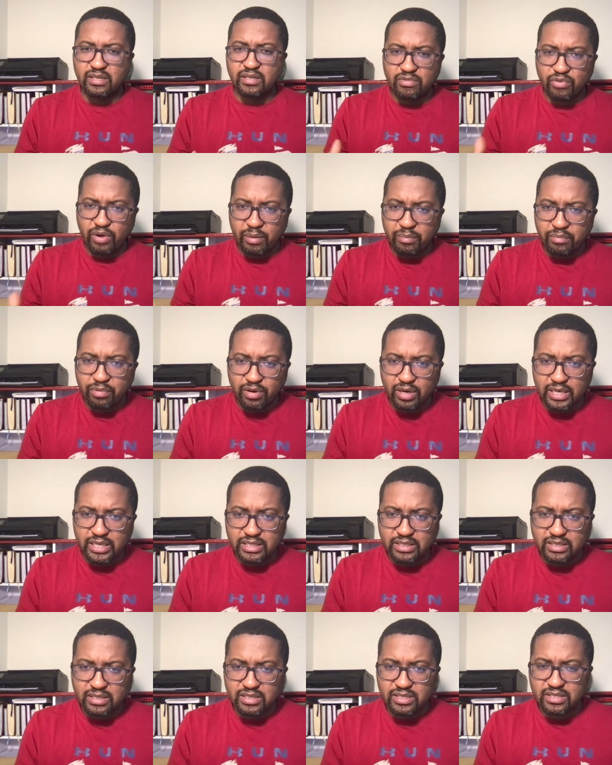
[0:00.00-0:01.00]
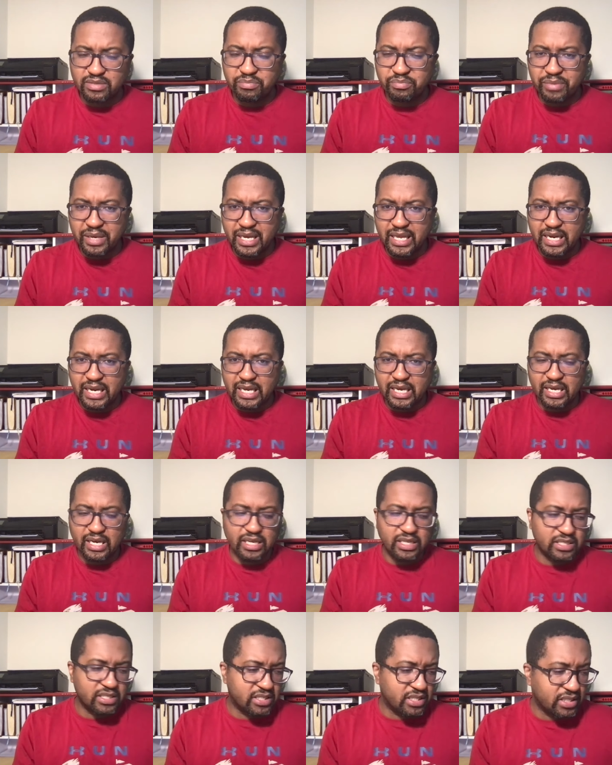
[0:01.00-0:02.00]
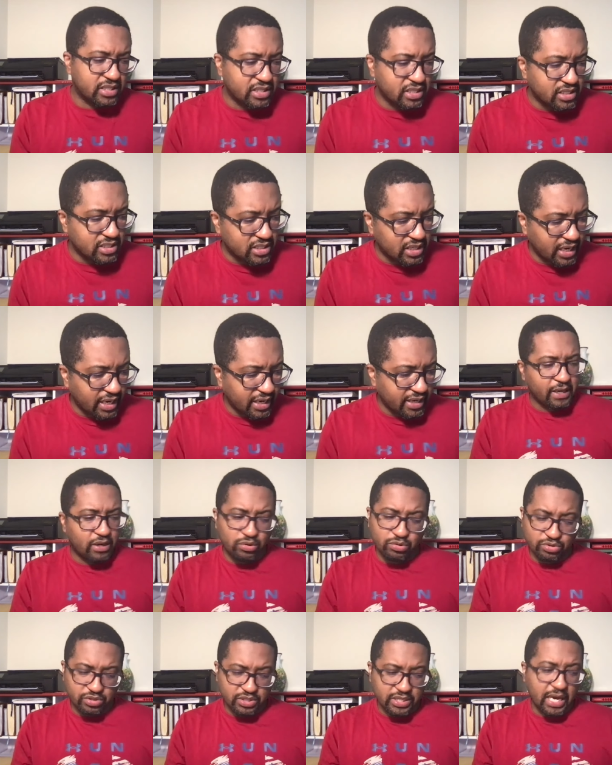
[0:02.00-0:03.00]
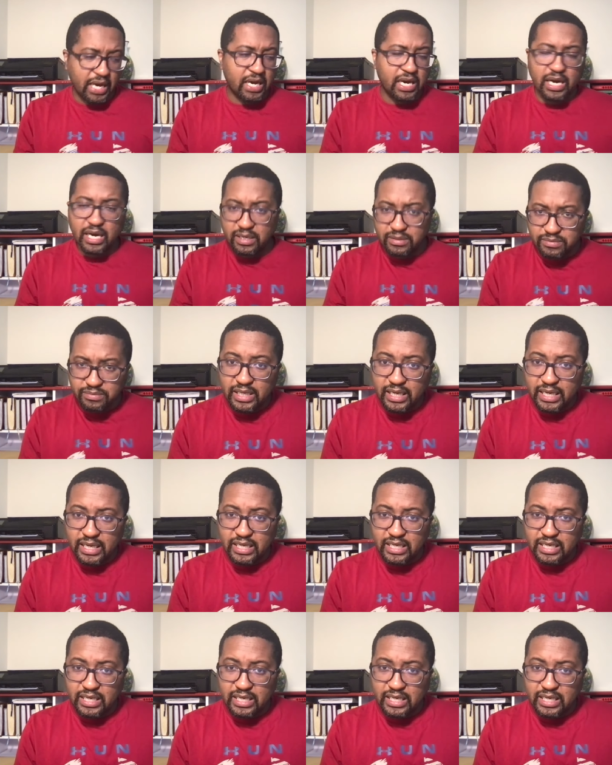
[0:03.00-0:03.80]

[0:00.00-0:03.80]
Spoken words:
rebel leaders meeting in cities like Lusaka in